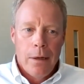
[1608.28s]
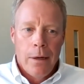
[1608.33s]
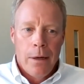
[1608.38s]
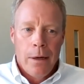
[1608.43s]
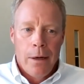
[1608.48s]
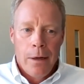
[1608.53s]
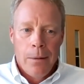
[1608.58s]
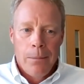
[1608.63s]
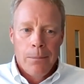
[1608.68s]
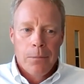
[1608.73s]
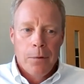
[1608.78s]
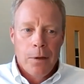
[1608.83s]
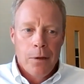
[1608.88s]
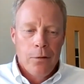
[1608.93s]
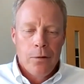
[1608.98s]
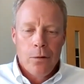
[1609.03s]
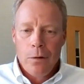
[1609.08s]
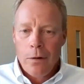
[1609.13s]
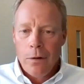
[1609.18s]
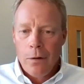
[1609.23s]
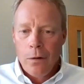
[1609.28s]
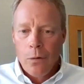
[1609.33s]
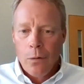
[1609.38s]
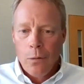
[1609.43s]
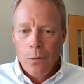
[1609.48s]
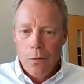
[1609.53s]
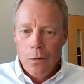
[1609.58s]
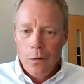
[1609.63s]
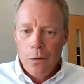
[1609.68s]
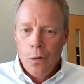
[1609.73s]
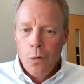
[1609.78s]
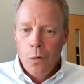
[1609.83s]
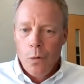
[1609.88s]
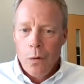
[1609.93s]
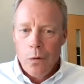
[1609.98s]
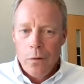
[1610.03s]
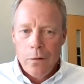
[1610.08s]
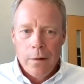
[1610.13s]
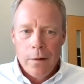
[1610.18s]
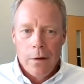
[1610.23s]
get you into
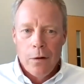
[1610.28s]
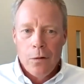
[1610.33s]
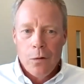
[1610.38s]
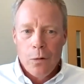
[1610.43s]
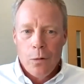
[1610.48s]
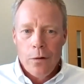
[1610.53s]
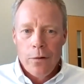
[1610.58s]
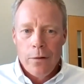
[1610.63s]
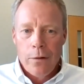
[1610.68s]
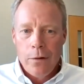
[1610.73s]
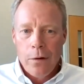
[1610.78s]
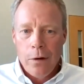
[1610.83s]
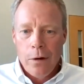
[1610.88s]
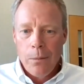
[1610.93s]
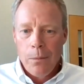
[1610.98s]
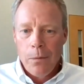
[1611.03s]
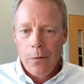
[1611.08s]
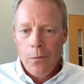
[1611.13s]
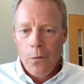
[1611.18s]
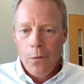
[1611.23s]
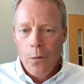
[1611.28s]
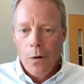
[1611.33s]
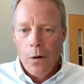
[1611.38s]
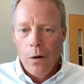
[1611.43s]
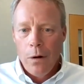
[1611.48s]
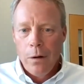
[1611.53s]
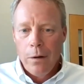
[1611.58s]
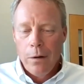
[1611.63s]
new territories that you aren't before,